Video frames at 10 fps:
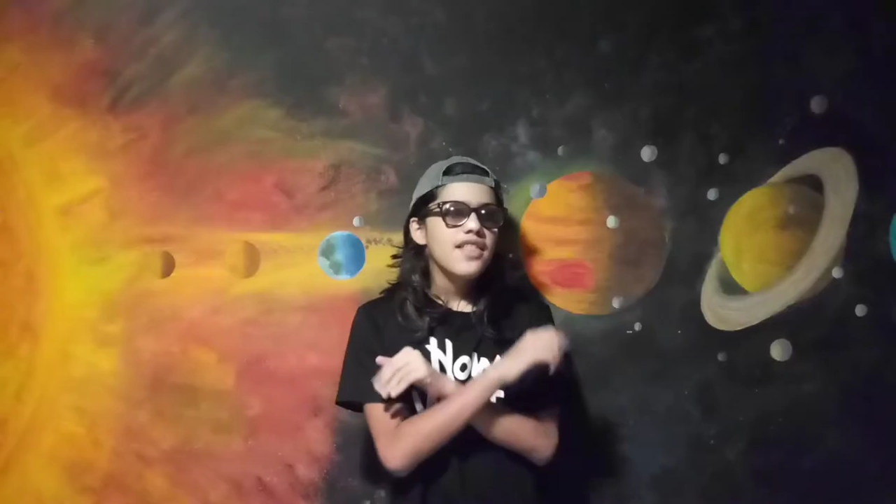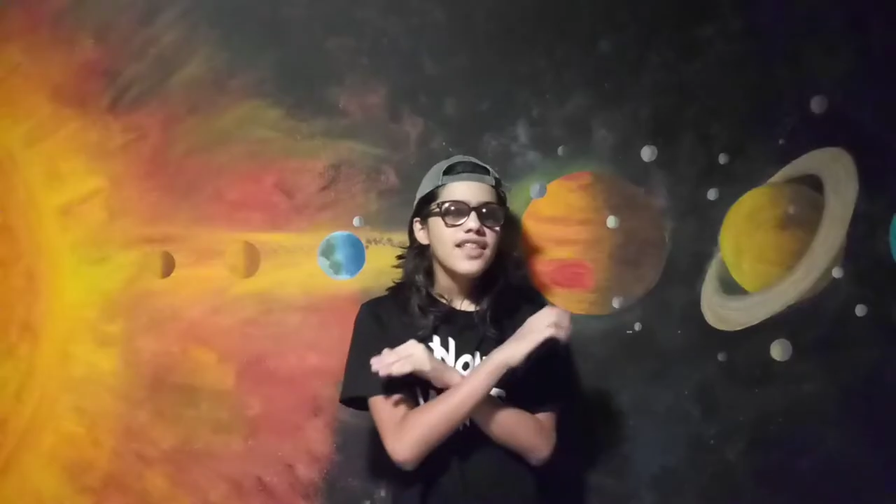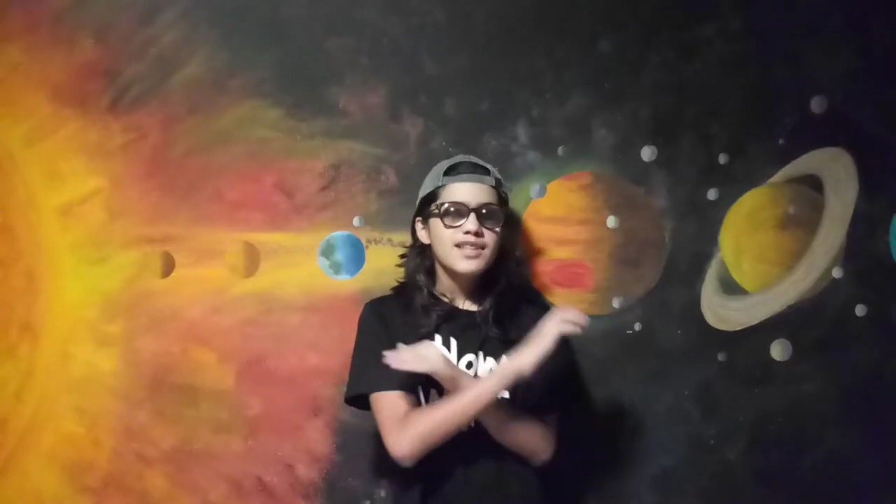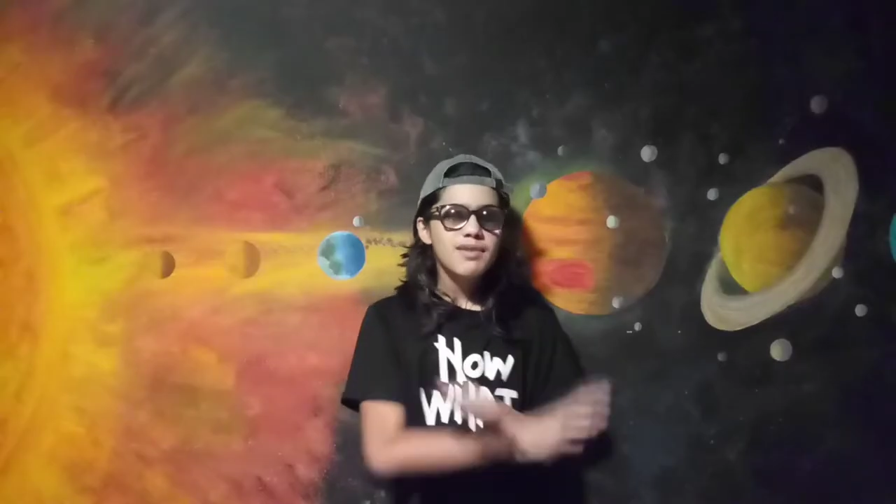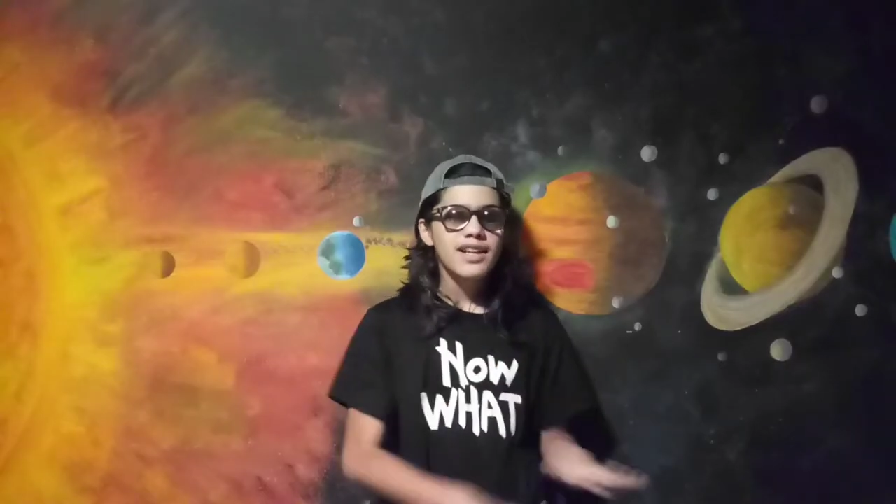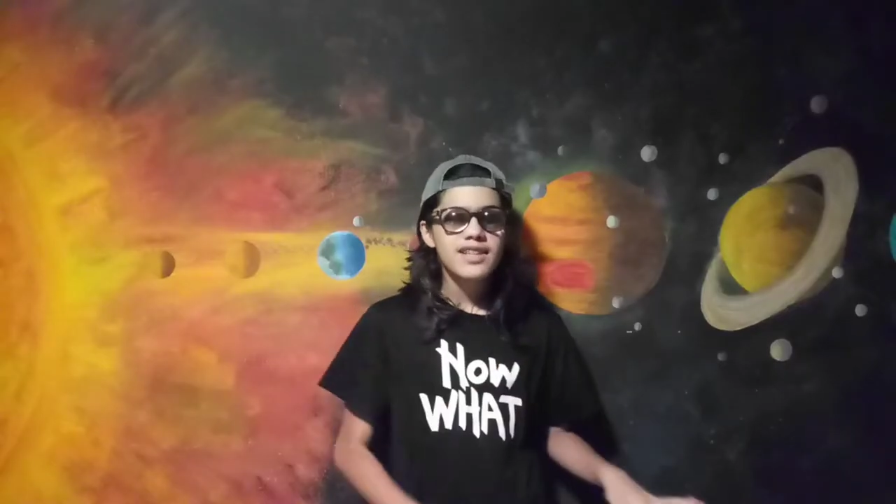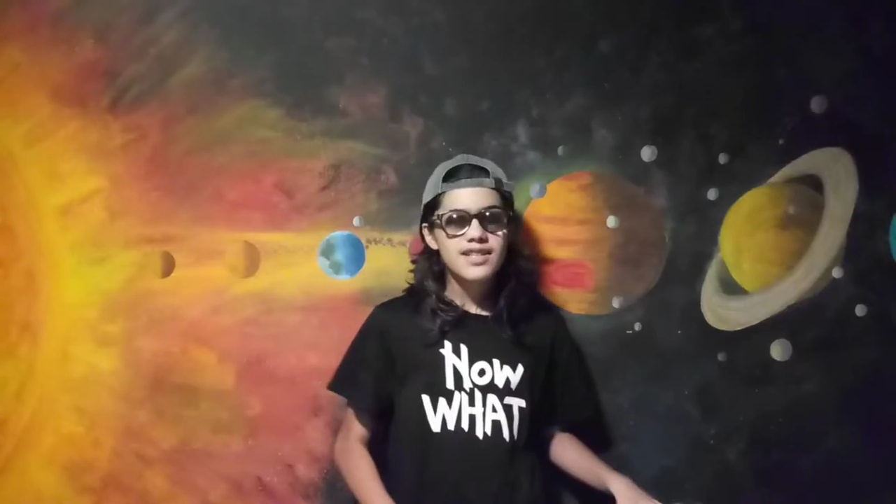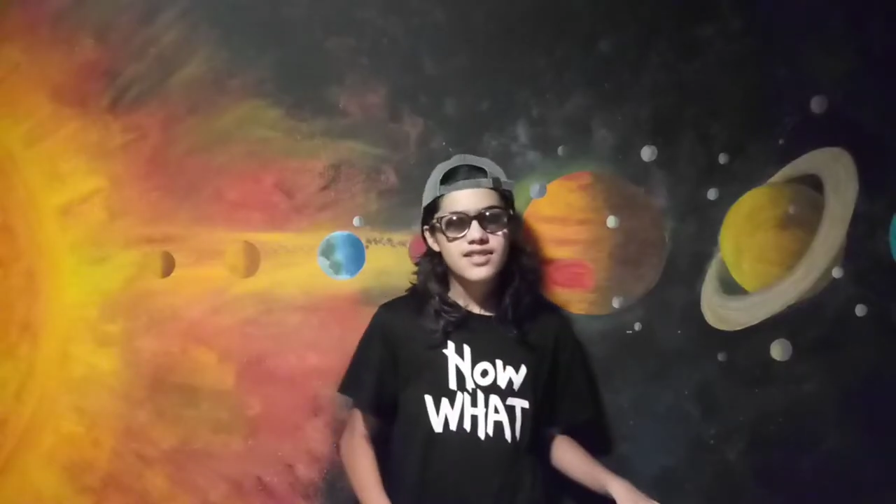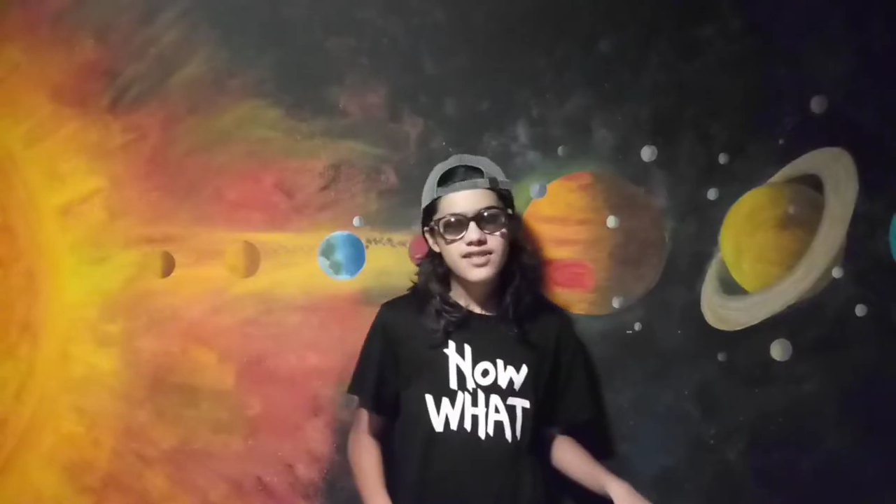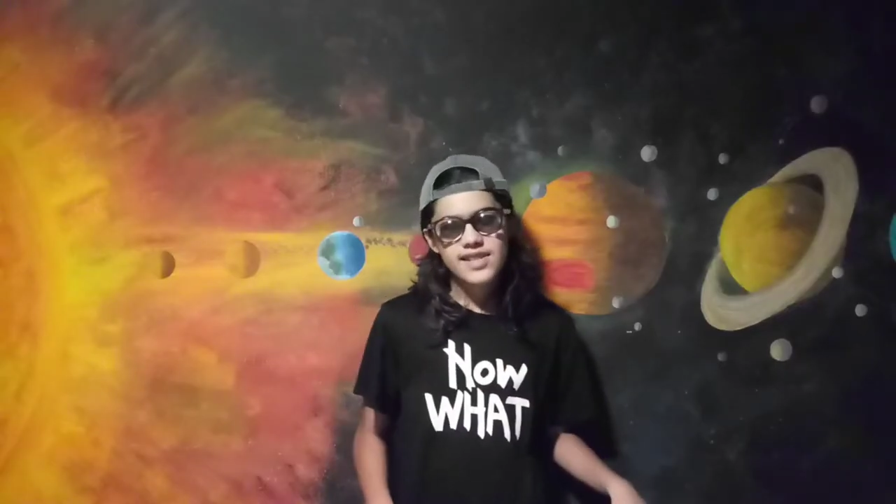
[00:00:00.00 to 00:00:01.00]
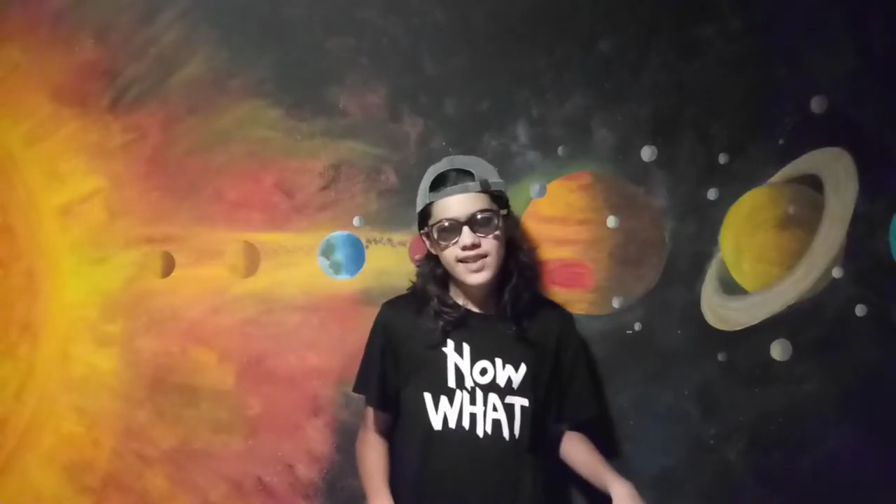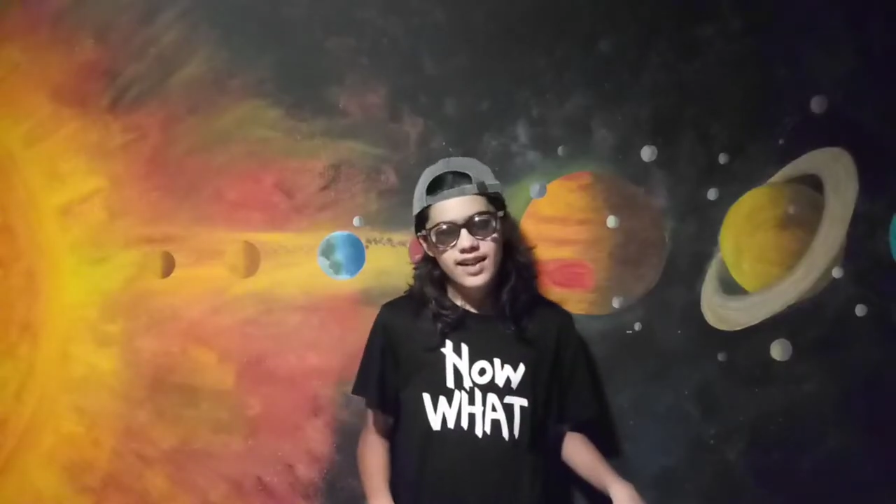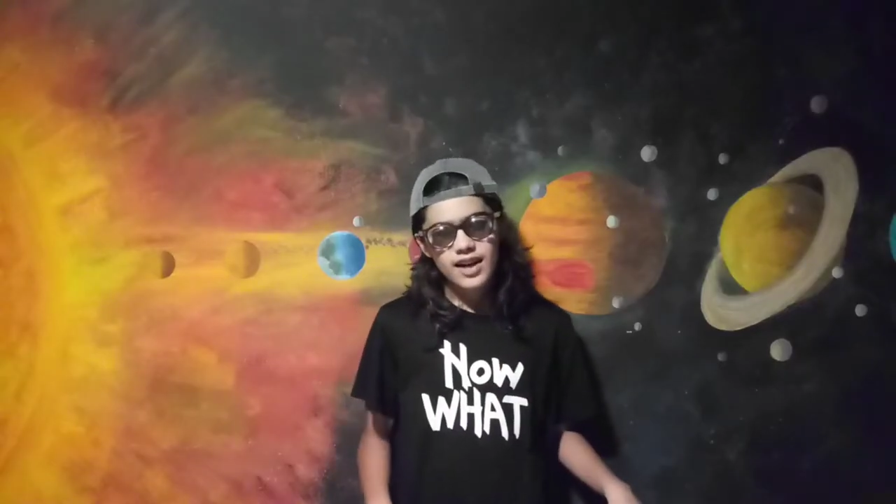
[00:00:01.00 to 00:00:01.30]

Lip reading: The 2010s just ended